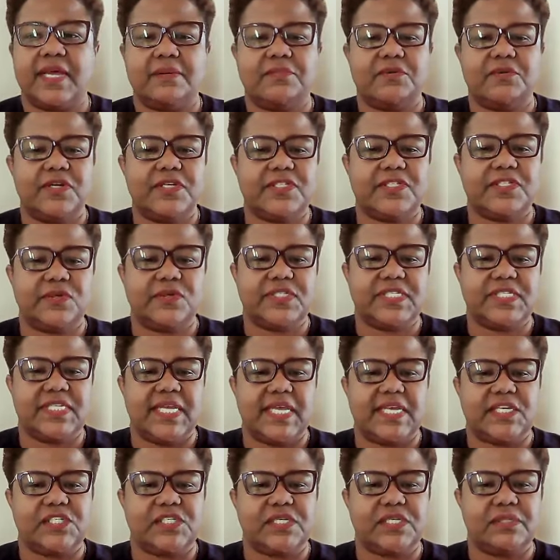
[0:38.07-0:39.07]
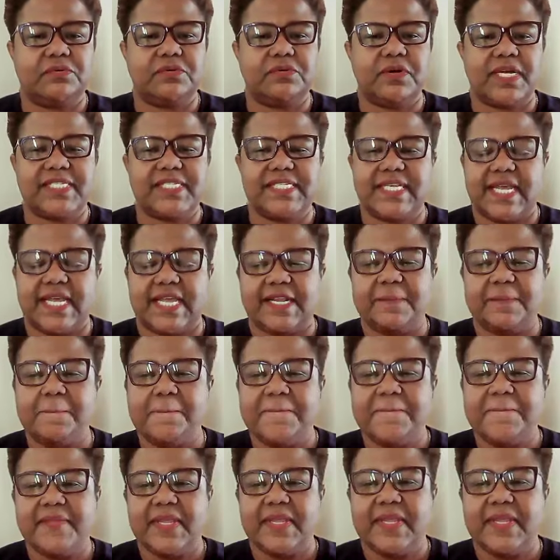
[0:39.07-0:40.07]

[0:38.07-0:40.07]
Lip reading: Library Association president.